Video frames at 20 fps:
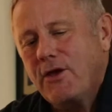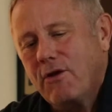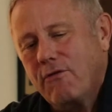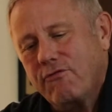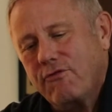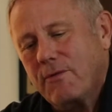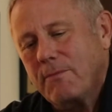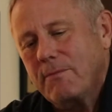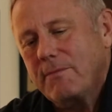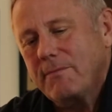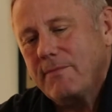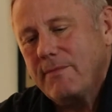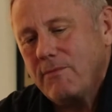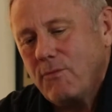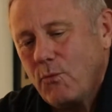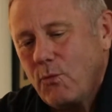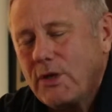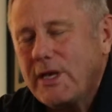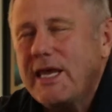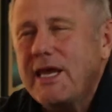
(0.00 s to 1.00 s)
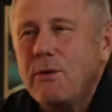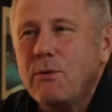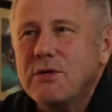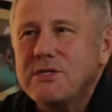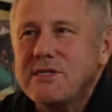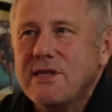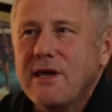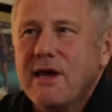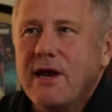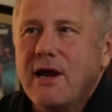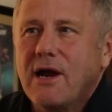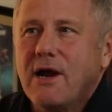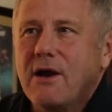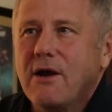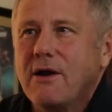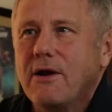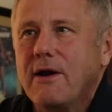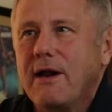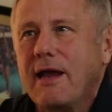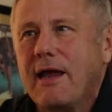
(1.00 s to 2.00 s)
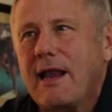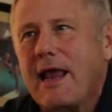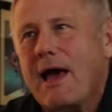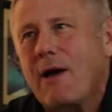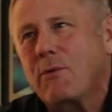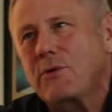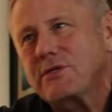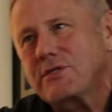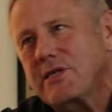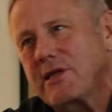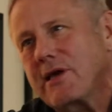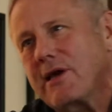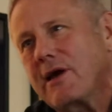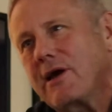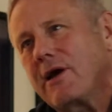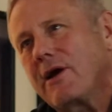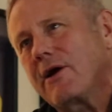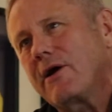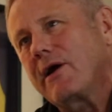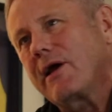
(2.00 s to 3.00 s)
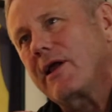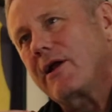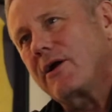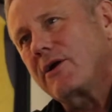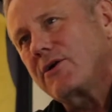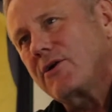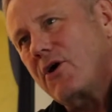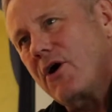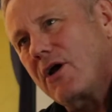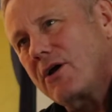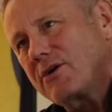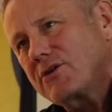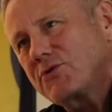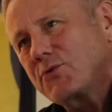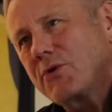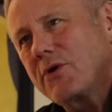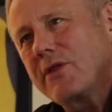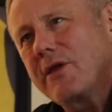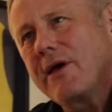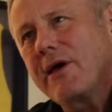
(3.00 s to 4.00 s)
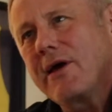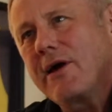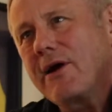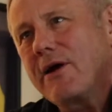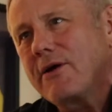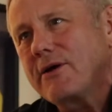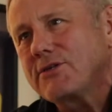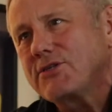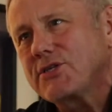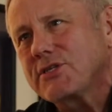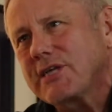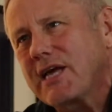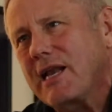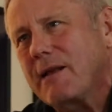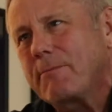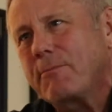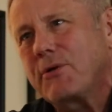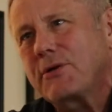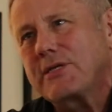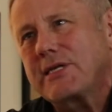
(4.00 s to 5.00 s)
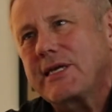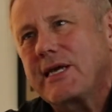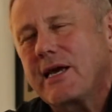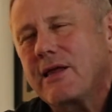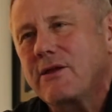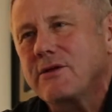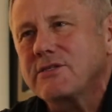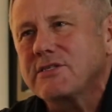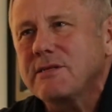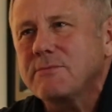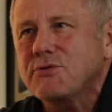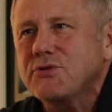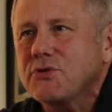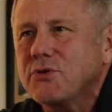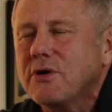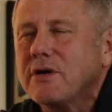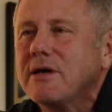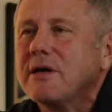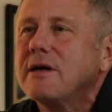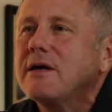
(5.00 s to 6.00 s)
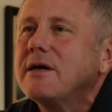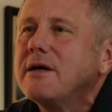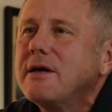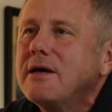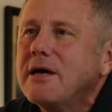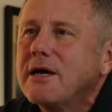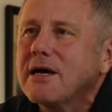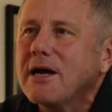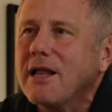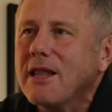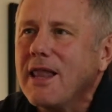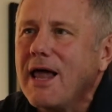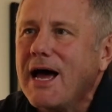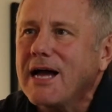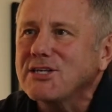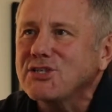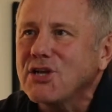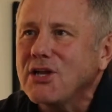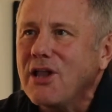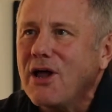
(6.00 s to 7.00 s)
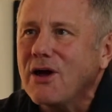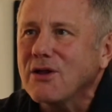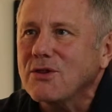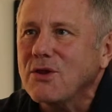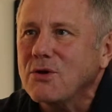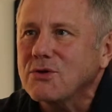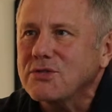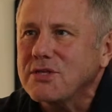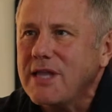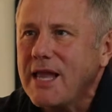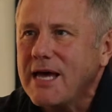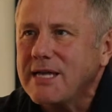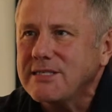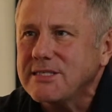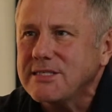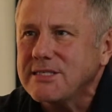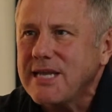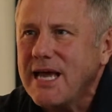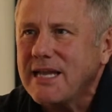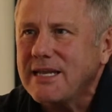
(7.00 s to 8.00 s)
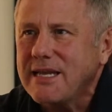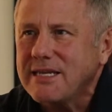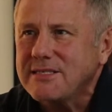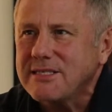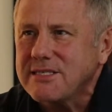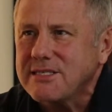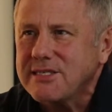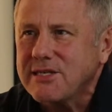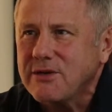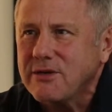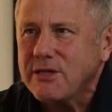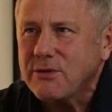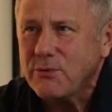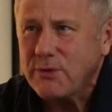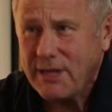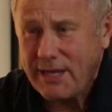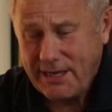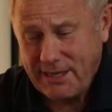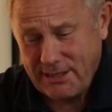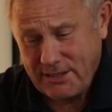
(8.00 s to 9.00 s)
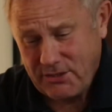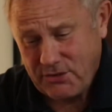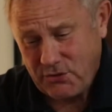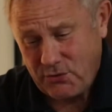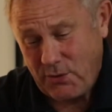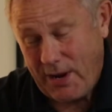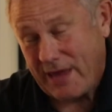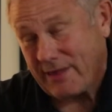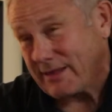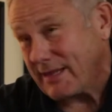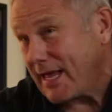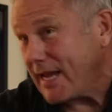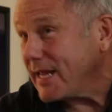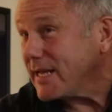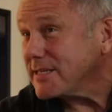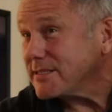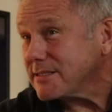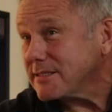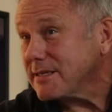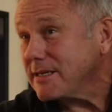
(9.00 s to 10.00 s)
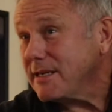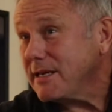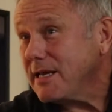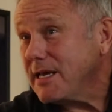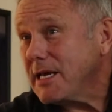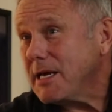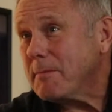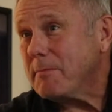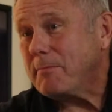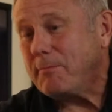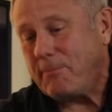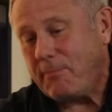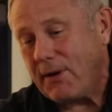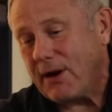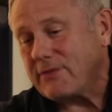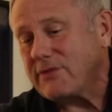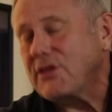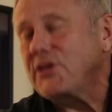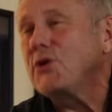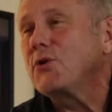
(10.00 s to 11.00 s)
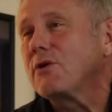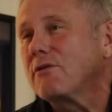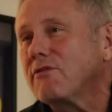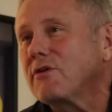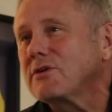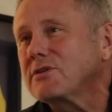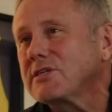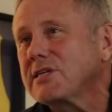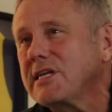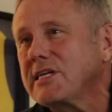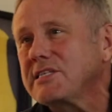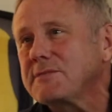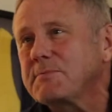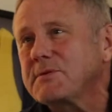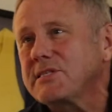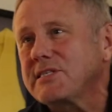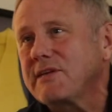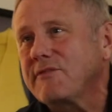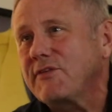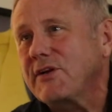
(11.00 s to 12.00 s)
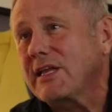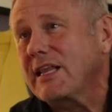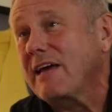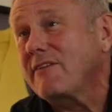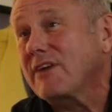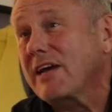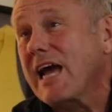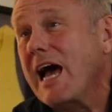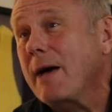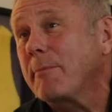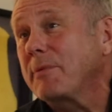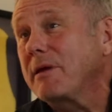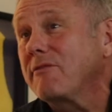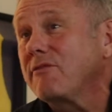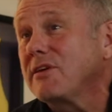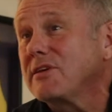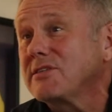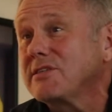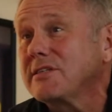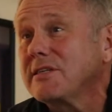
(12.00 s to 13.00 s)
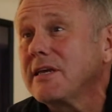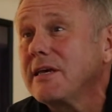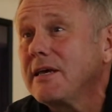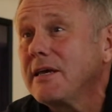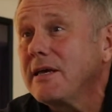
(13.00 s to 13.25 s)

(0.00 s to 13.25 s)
From when he was there and I was there and our daughters were there, and just kind of put together some sort of collage along those lines. It's not necessarily related to athletics, but the university specifically. I have a copy of his